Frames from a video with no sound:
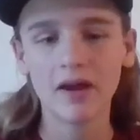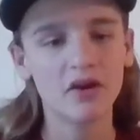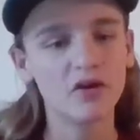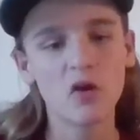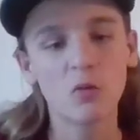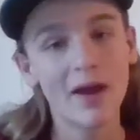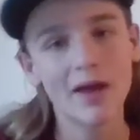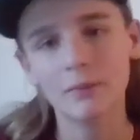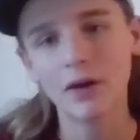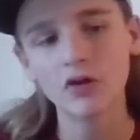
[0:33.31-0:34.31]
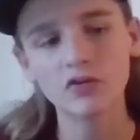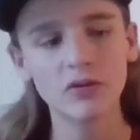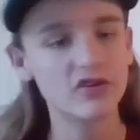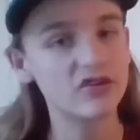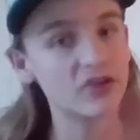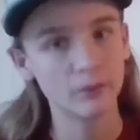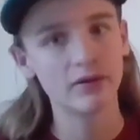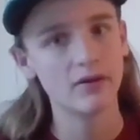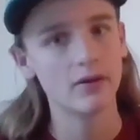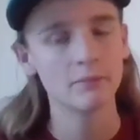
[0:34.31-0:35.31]
I don't know when, but I'll do it in some
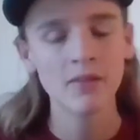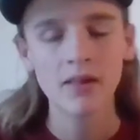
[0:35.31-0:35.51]
time.